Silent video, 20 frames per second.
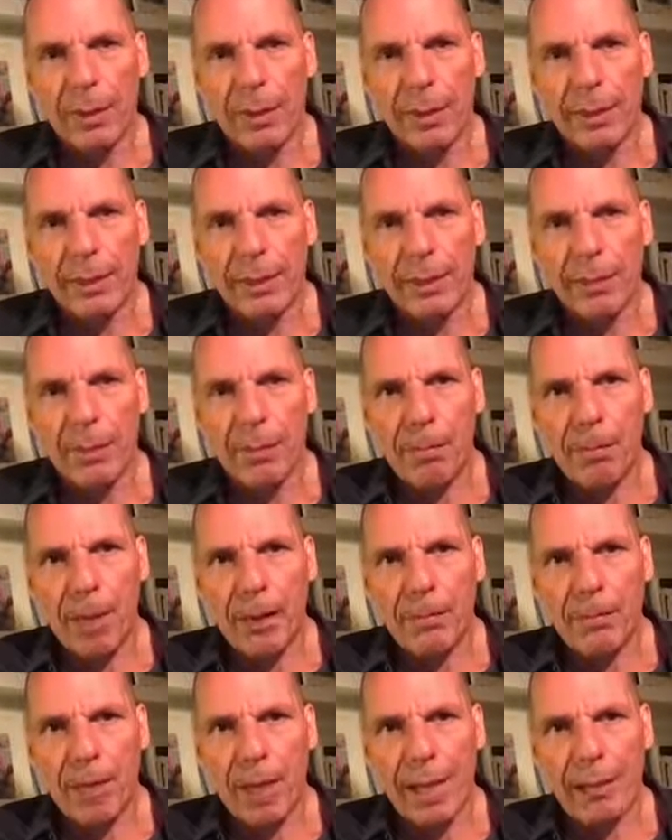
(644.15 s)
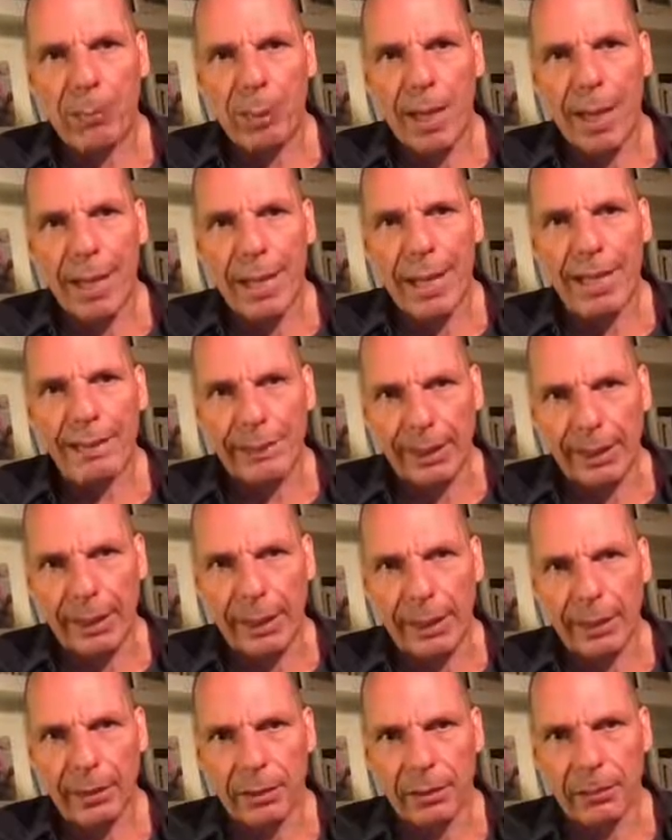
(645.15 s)
It is about time we
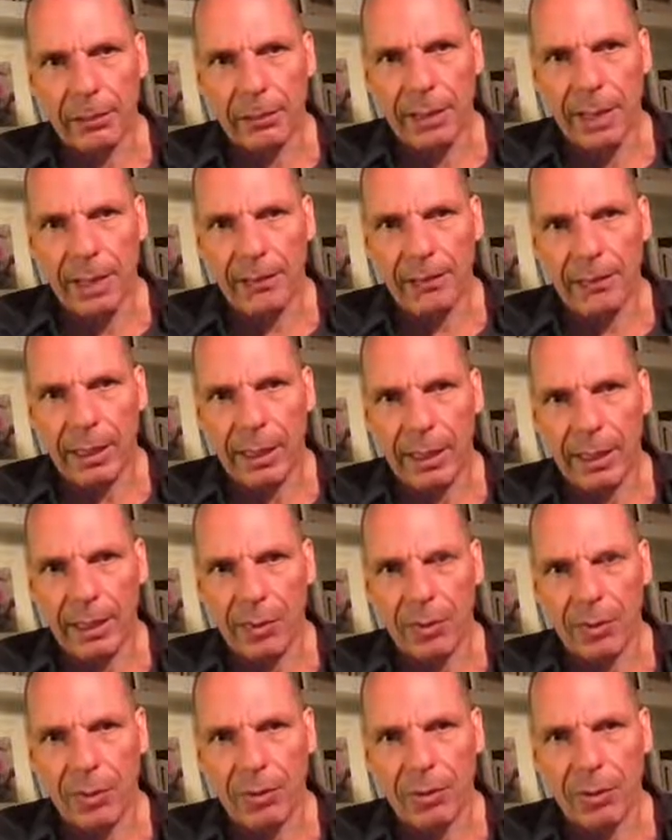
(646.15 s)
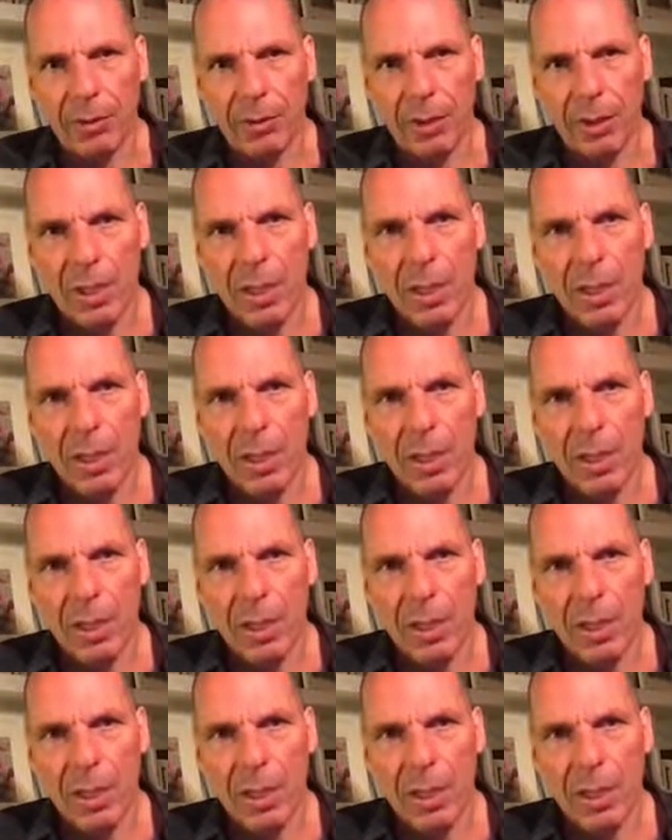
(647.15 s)
eradicate private health service.